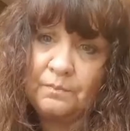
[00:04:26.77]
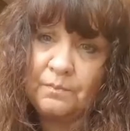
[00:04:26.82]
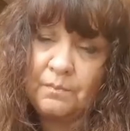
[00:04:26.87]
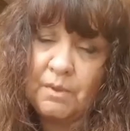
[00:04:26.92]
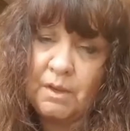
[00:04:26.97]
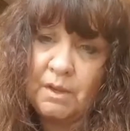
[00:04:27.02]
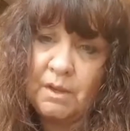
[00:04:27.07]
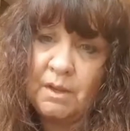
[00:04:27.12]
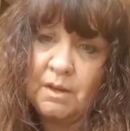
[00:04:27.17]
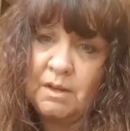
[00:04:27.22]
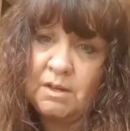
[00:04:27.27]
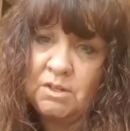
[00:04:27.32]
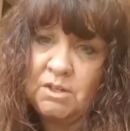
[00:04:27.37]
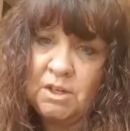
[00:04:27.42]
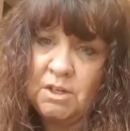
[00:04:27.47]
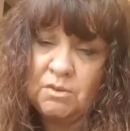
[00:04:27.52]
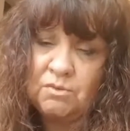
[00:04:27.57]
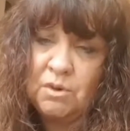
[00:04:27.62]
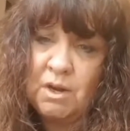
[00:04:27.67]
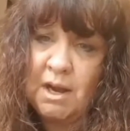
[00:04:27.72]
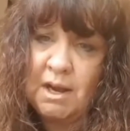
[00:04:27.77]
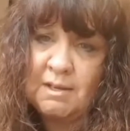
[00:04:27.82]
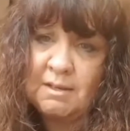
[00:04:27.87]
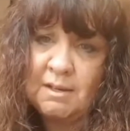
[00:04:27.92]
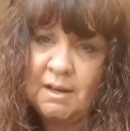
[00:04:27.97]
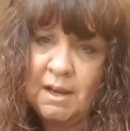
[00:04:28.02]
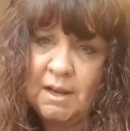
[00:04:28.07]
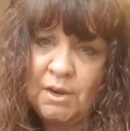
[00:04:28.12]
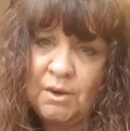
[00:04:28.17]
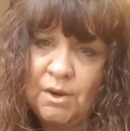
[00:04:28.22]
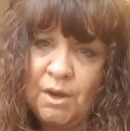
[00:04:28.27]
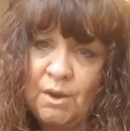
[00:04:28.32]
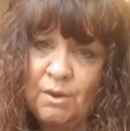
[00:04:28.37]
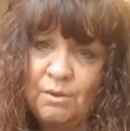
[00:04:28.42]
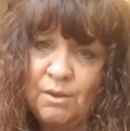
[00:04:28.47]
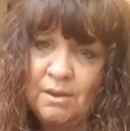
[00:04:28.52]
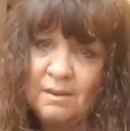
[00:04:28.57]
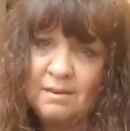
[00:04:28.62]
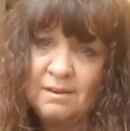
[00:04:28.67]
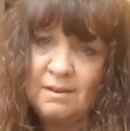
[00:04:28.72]
And it's just really to let you know
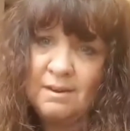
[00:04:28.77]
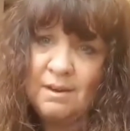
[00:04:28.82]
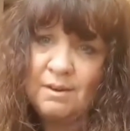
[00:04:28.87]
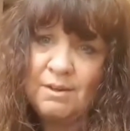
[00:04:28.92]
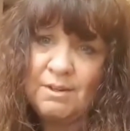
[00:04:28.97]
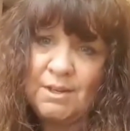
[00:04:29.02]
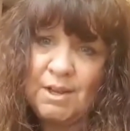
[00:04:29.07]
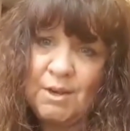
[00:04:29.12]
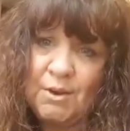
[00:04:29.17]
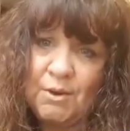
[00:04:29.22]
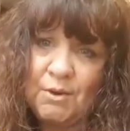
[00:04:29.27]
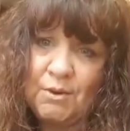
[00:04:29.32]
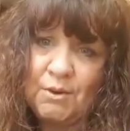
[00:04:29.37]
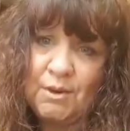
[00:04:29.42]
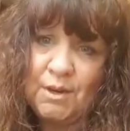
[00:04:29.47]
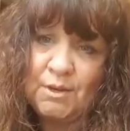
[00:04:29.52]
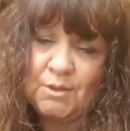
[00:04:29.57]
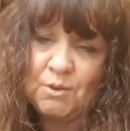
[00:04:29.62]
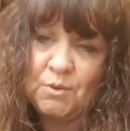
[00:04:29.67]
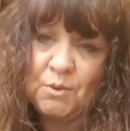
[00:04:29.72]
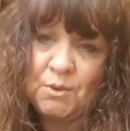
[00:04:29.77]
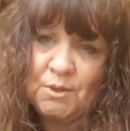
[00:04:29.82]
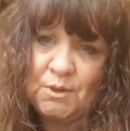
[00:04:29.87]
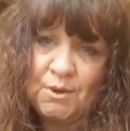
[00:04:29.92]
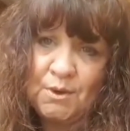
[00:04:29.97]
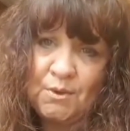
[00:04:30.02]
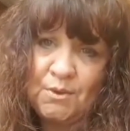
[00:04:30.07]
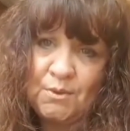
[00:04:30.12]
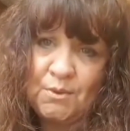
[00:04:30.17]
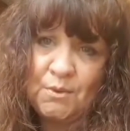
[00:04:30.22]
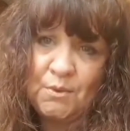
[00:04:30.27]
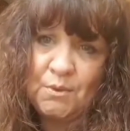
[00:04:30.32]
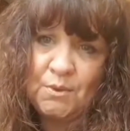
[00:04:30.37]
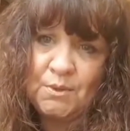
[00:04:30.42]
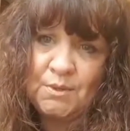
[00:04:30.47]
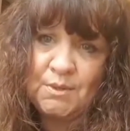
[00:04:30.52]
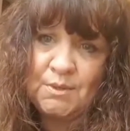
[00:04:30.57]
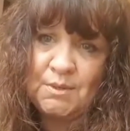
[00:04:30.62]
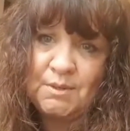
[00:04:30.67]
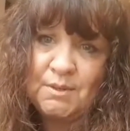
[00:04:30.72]
that, you know, Deon is always in our
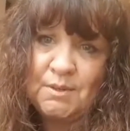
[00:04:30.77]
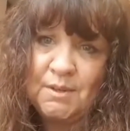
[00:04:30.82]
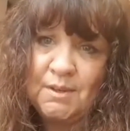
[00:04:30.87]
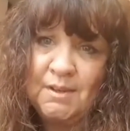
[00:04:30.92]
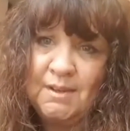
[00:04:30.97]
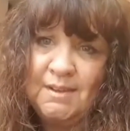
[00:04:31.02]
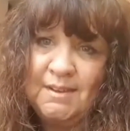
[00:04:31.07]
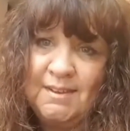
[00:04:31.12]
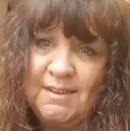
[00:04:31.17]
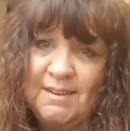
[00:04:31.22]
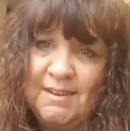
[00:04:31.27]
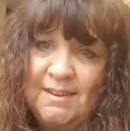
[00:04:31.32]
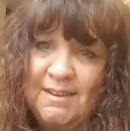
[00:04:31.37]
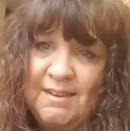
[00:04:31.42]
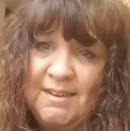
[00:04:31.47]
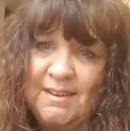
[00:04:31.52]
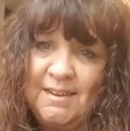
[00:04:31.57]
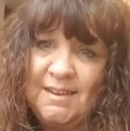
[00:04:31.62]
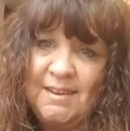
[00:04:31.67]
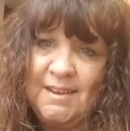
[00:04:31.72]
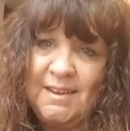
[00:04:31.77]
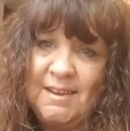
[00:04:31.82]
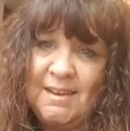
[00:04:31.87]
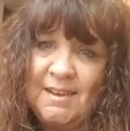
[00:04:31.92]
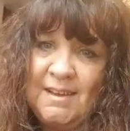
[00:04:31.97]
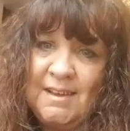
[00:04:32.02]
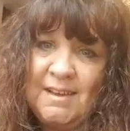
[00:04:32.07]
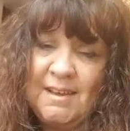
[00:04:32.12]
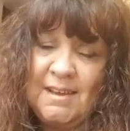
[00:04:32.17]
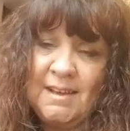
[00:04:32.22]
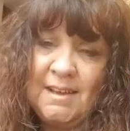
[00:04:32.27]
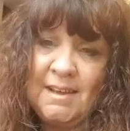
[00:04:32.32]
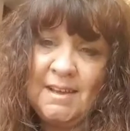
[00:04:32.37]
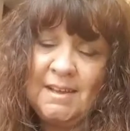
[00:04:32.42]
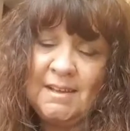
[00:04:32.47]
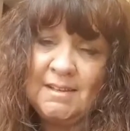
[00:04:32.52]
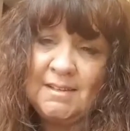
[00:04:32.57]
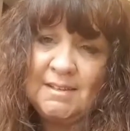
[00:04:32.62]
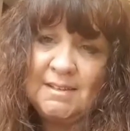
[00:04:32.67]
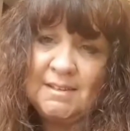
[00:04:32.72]
thoughts. He
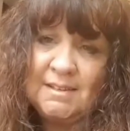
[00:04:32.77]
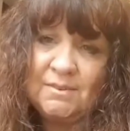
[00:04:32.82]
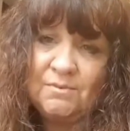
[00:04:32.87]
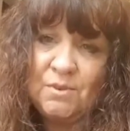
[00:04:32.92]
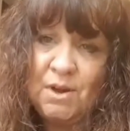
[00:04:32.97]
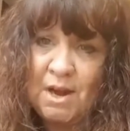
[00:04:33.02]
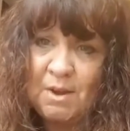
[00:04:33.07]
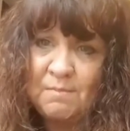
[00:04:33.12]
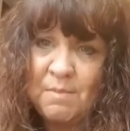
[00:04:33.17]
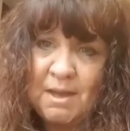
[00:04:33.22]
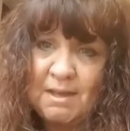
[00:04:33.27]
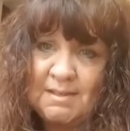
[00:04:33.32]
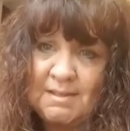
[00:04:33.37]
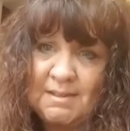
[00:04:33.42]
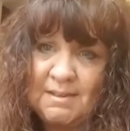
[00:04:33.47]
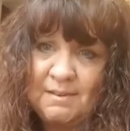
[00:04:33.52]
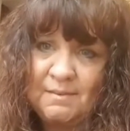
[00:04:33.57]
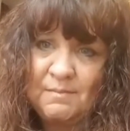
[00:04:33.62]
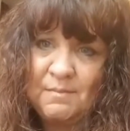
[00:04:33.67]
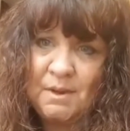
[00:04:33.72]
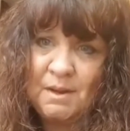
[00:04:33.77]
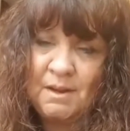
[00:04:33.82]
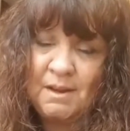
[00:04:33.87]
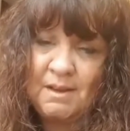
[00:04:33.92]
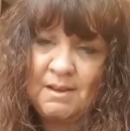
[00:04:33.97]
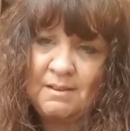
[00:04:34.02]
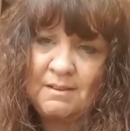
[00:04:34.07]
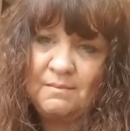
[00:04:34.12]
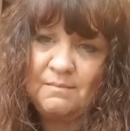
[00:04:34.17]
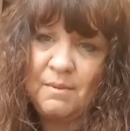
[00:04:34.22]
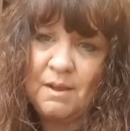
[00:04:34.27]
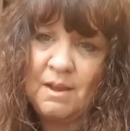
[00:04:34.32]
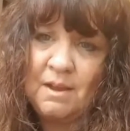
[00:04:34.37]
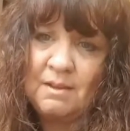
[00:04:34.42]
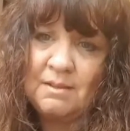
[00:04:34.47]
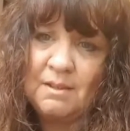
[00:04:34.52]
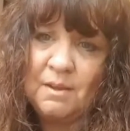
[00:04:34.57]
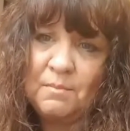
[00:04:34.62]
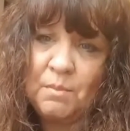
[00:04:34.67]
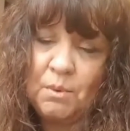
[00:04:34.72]
is really missed by
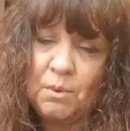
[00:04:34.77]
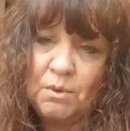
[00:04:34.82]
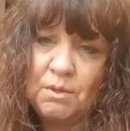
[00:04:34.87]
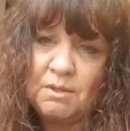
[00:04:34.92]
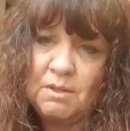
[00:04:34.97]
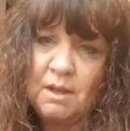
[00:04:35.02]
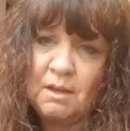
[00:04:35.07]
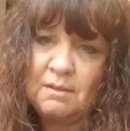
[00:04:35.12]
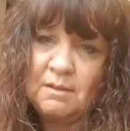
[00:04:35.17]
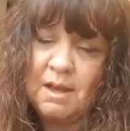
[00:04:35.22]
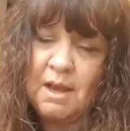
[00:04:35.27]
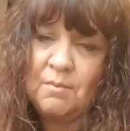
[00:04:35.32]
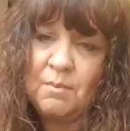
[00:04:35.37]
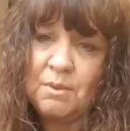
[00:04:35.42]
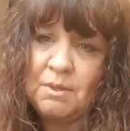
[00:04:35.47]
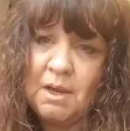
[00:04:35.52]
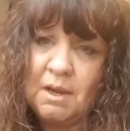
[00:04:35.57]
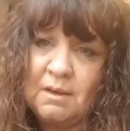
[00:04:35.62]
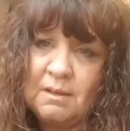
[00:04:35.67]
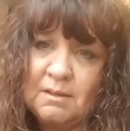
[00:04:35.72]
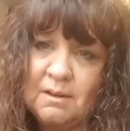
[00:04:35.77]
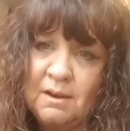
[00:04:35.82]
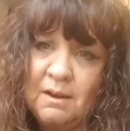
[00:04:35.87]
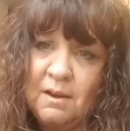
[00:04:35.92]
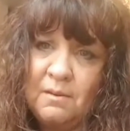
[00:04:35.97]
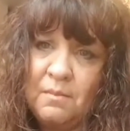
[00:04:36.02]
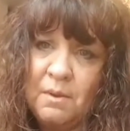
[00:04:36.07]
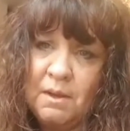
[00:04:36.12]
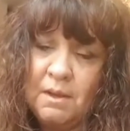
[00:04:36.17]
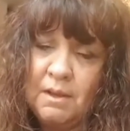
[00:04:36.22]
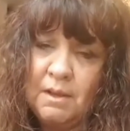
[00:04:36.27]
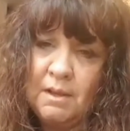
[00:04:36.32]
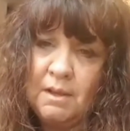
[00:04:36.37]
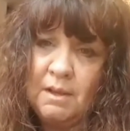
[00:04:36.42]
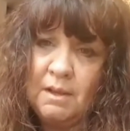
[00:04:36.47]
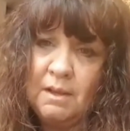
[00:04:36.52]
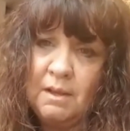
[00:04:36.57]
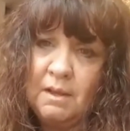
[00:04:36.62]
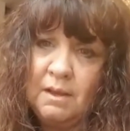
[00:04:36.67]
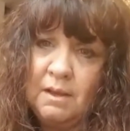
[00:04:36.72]
us at Portishead Table Tennis Club.
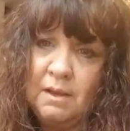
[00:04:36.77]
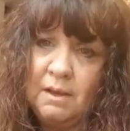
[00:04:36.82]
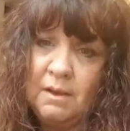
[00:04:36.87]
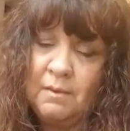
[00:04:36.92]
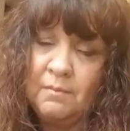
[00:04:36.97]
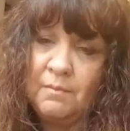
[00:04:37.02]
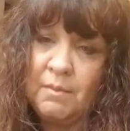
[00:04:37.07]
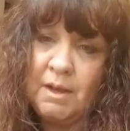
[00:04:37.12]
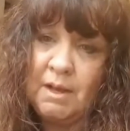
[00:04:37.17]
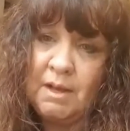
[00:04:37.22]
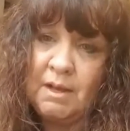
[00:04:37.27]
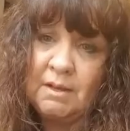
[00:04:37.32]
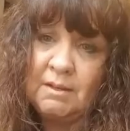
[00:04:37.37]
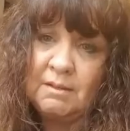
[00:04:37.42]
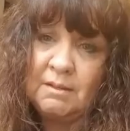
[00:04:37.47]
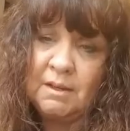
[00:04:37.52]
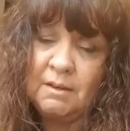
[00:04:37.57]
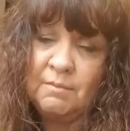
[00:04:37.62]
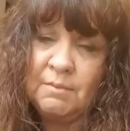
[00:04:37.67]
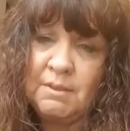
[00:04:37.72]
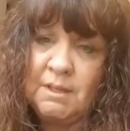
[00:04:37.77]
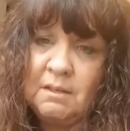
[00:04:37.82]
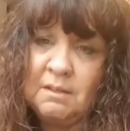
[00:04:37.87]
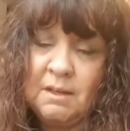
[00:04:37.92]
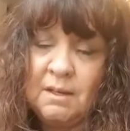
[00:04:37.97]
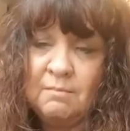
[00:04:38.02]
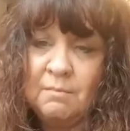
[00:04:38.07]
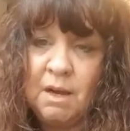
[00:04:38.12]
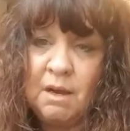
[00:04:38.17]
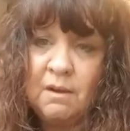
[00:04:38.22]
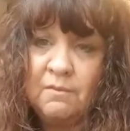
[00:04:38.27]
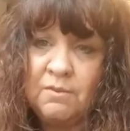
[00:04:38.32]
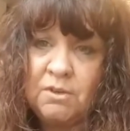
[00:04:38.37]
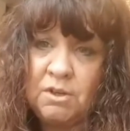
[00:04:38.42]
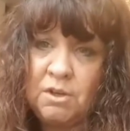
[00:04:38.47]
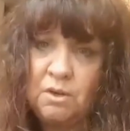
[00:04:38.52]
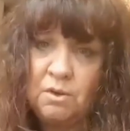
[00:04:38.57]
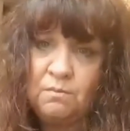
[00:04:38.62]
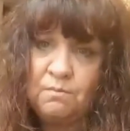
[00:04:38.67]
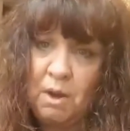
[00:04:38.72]
And I'm sending my love to
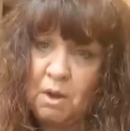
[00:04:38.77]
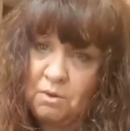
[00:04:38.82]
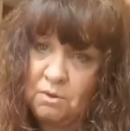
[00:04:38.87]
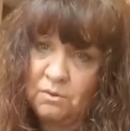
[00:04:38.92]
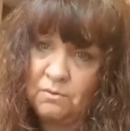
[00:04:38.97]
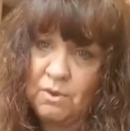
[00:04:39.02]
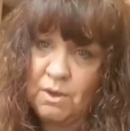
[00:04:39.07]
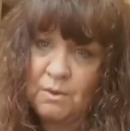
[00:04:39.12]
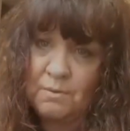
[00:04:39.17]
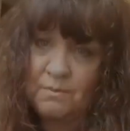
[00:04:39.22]
you, both of you.